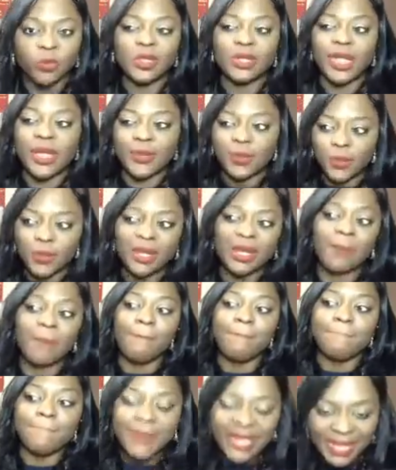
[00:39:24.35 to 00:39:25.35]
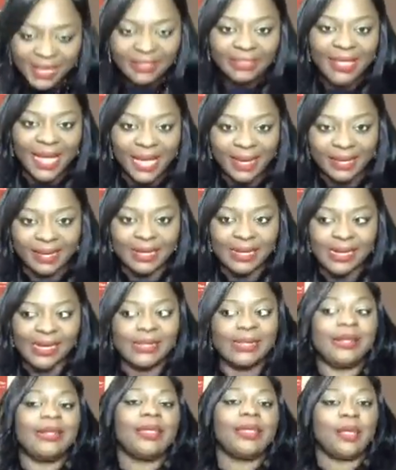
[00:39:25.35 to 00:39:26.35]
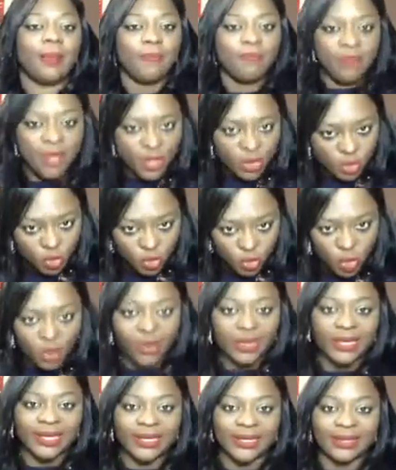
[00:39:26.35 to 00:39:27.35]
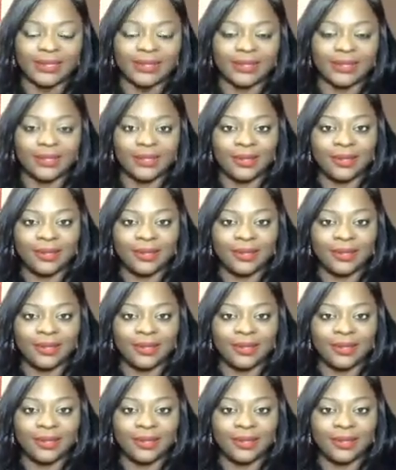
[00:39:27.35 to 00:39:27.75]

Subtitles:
so that you can meet that need and they can meet your need.